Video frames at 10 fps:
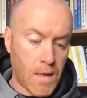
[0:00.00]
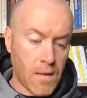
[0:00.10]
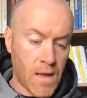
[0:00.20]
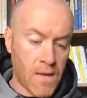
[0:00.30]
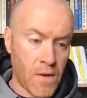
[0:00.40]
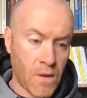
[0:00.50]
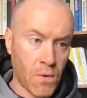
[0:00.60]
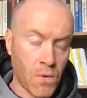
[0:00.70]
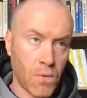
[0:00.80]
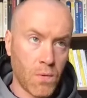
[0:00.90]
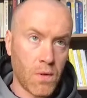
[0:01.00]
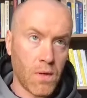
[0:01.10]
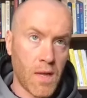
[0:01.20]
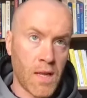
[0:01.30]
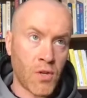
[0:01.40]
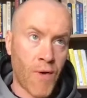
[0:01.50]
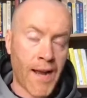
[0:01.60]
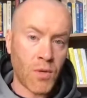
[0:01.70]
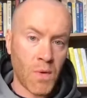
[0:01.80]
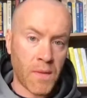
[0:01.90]
even though
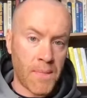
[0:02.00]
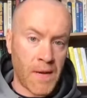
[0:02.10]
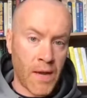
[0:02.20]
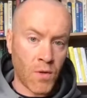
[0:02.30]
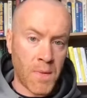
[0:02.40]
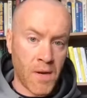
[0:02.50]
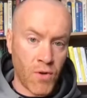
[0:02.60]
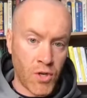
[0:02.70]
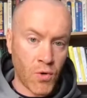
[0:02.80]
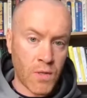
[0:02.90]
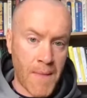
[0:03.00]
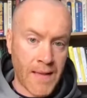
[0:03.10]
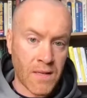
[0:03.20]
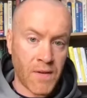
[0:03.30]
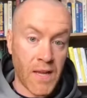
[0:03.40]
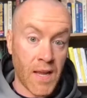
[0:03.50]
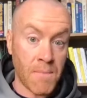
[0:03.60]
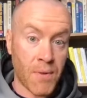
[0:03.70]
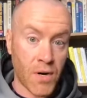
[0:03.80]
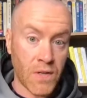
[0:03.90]
interaction with people now has been reduced massively
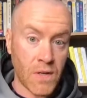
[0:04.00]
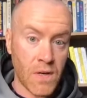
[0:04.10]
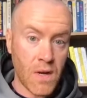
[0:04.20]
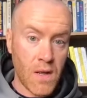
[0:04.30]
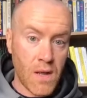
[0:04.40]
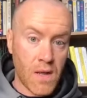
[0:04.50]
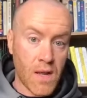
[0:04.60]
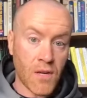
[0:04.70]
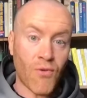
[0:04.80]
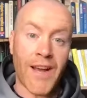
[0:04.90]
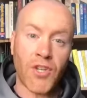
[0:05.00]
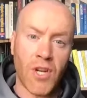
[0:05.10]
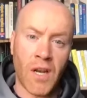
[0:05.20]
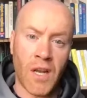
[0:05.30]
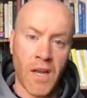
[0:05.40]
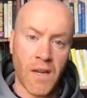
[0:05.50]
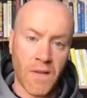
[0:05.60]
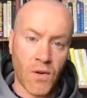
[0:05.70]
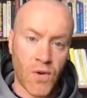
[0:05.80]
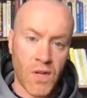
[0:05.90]
in person, interaction online has
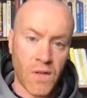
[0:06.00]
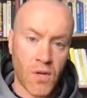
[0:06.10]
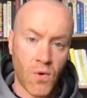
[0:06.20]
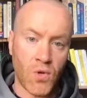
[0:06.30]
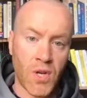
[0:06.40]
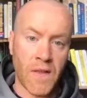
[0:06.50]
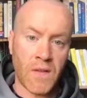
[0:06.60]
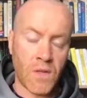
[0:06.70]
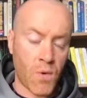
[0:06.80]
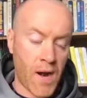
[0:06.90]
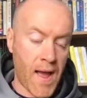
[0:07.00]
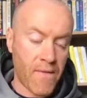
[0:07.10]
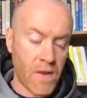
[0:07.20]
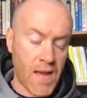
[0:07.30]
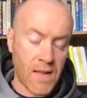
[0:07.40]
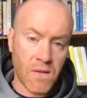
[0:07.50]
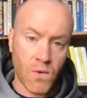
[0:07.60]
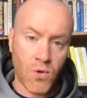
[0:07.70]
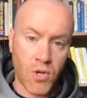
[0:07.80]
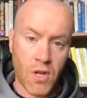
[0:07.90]
increased huge. And this is where having that
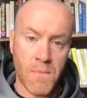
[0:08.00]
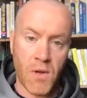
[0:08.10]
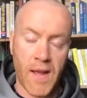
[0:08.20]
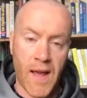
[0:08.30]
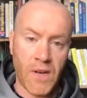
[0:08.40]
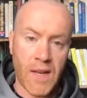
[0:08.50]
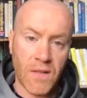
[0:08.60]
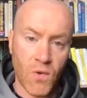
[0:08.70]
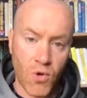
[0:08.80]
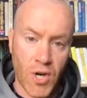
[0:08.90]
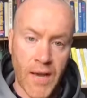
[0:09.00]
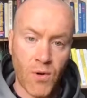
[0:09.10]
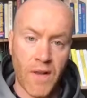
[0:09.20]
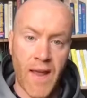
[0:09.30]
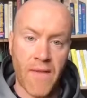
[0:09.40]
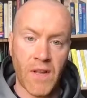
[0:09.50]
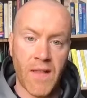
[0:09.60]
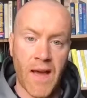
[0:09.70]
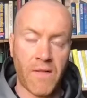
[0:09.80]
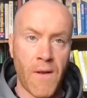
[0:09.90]
social community, having that social outlet, having
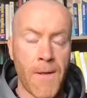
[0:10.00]
that